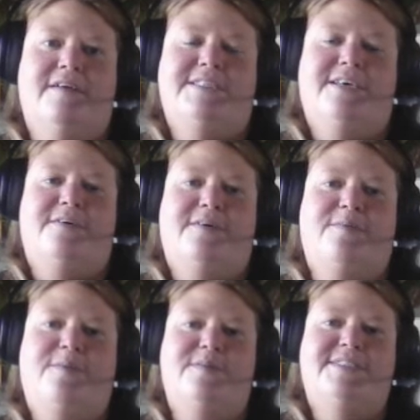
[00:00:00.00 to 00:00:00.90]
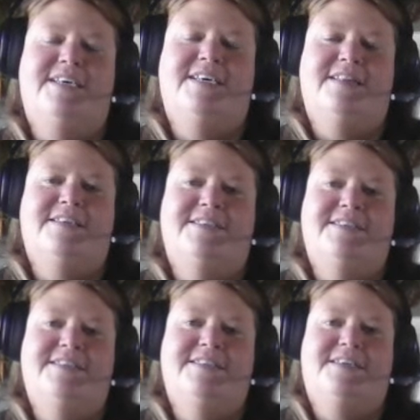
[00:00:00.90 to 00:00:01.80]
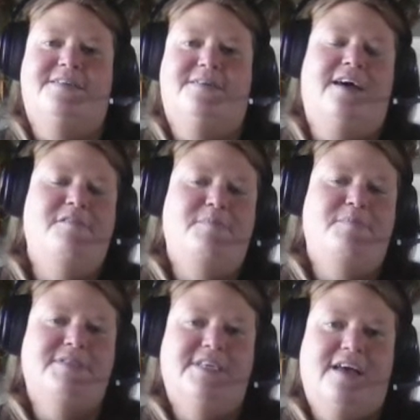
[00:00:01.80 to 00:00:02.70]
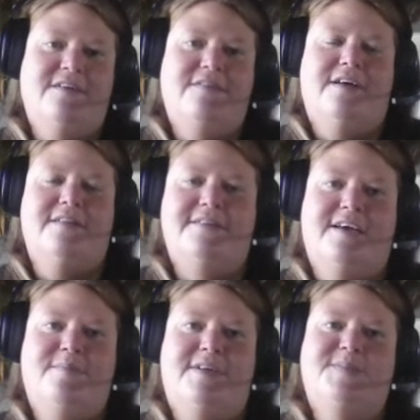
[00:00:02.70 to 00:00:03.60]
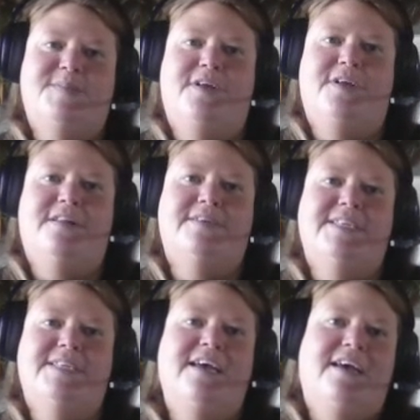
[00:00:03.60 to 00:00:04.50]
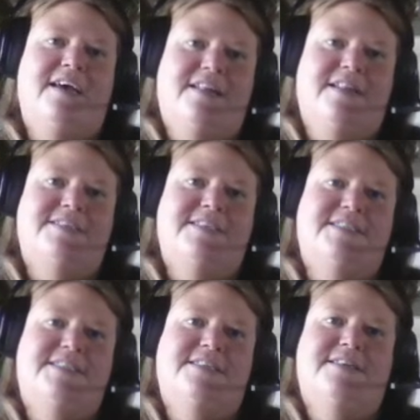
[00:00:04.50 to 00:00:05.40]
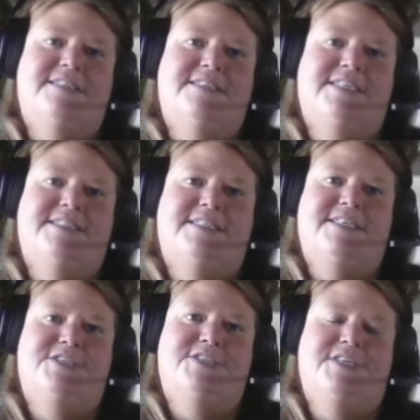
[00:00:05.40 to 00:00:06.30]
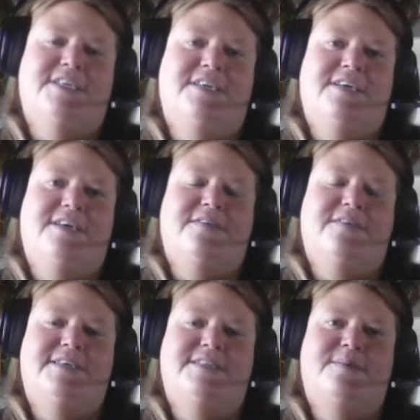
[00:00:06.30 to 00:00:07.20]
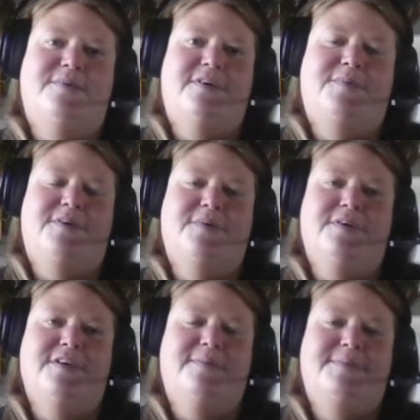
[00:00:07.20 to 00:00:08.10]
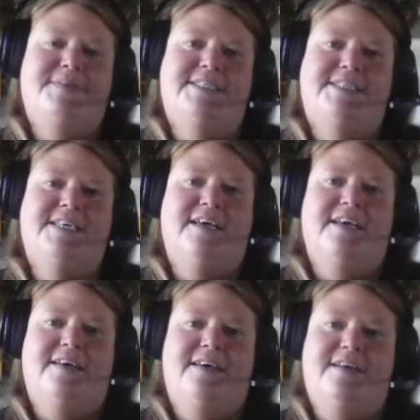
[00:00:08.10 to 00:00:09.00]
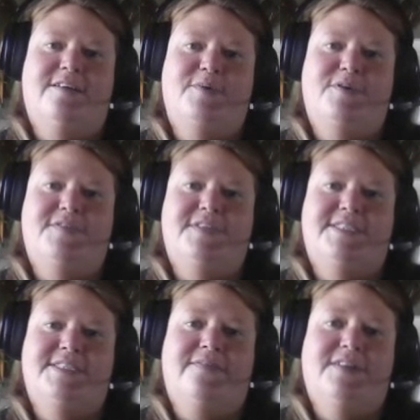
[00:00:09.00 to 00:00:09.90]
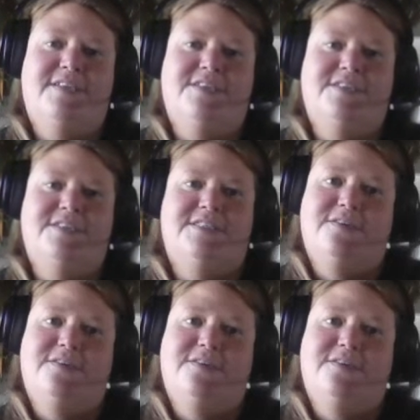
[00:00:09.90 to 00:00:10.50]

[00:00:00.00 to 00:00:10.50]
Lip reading: So I won't say that this is, 100% accurate all the time, but it's pretty close. And this is still the 6th edition. At some point when Word updates, it'll move to the 7th edition.